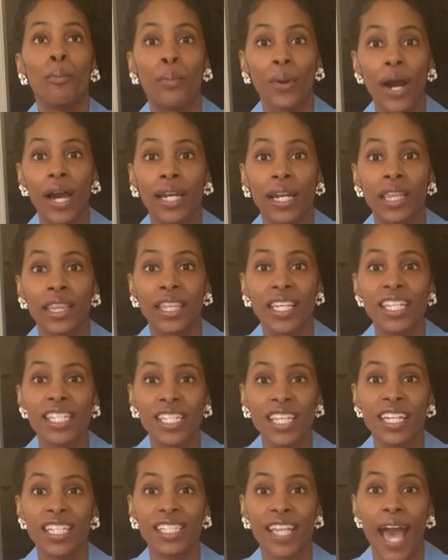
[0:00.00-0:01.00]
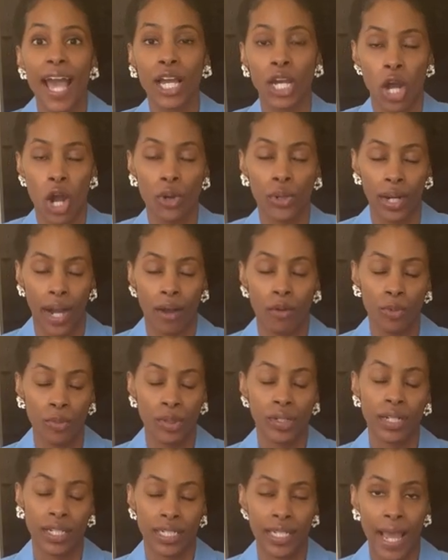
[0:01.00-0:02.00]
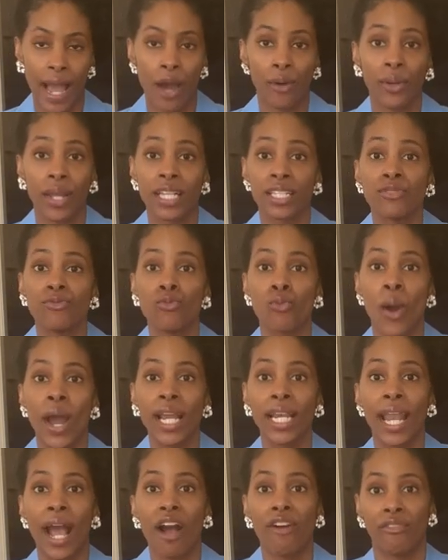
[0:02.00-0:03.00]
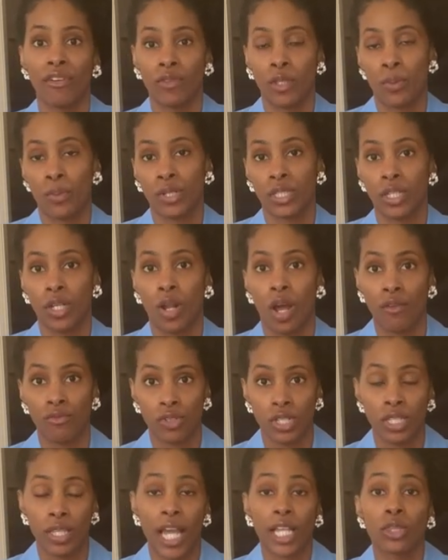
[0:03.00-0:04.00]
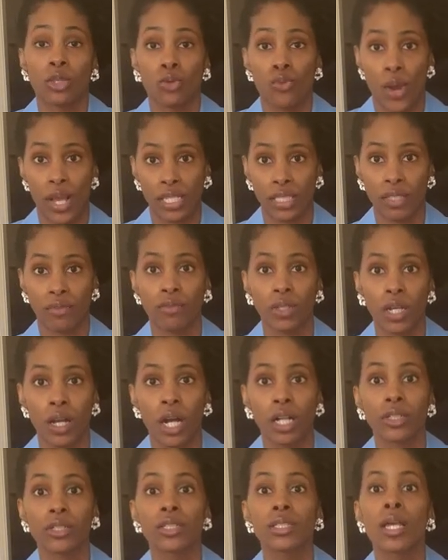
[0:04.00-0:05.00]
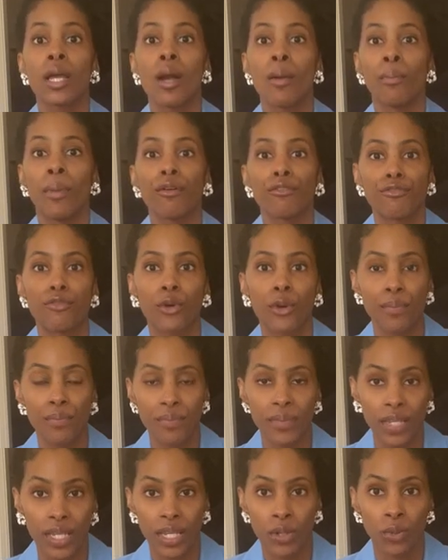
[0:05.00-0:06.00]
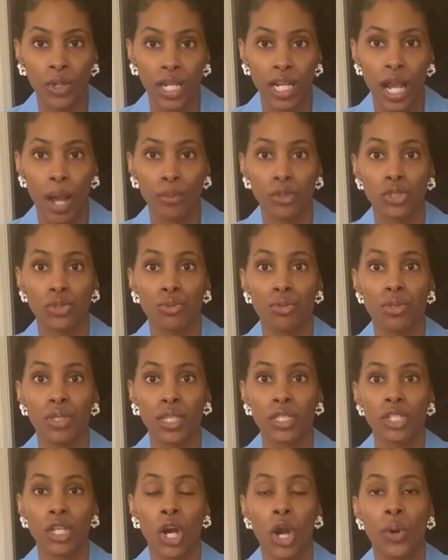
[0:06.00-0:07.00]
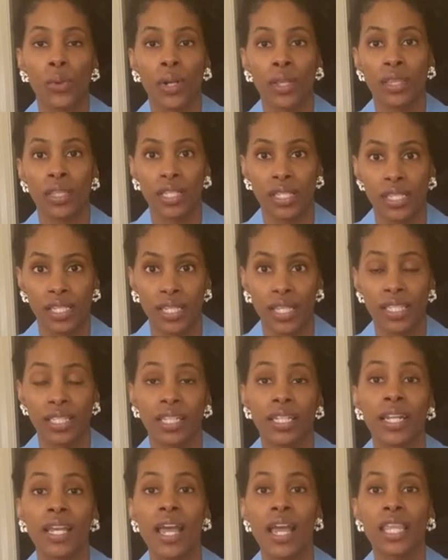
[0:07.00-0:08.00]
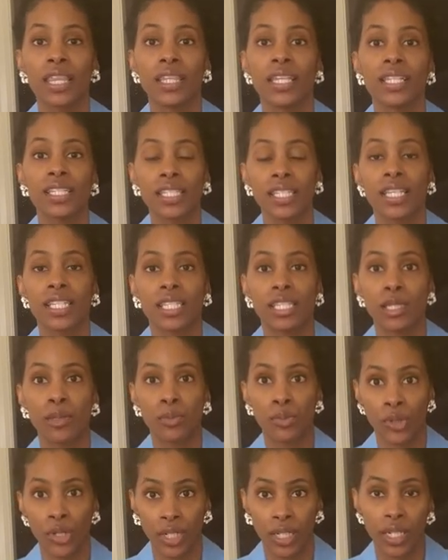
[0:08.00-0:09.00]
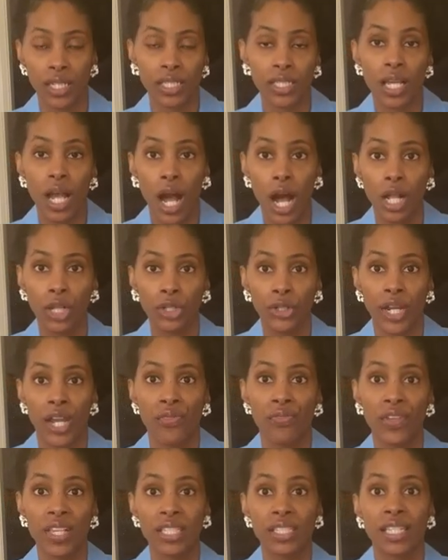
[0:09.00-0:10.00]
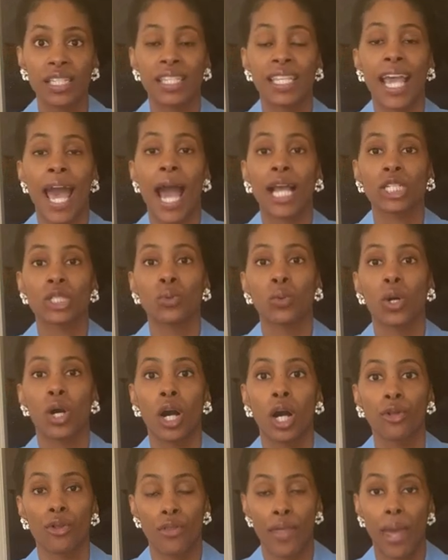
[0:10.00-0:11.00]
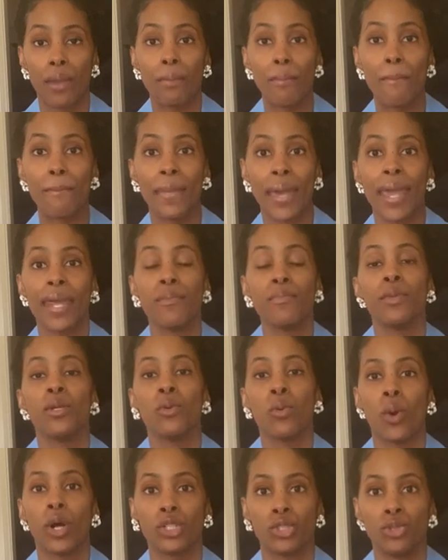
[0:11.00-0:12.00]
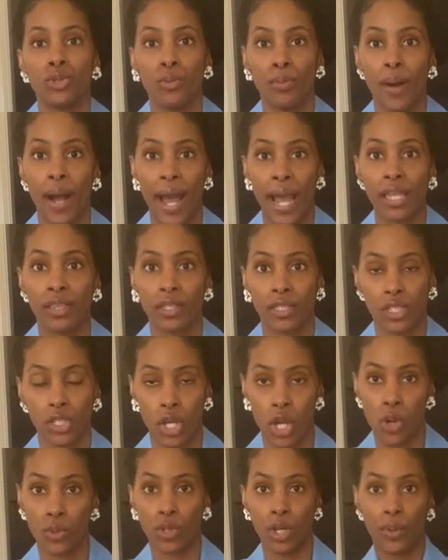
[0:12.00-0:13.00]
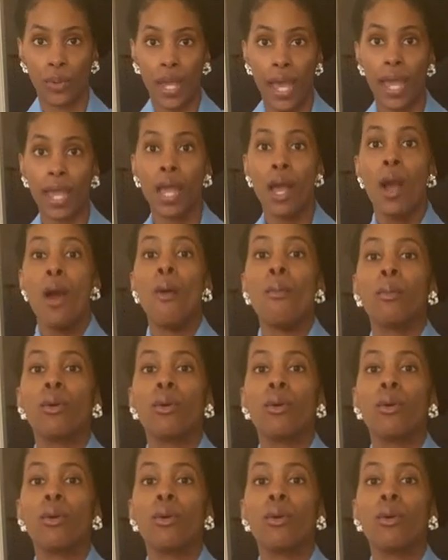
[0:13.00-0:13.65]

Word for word: But this exact coat, and I will put it down, is right now 50% off, just like the rest of the colors. But for me, when it comes to this coat, this season, this is the prettiest color, and this is the actual color that made me want to buy this coat, okay?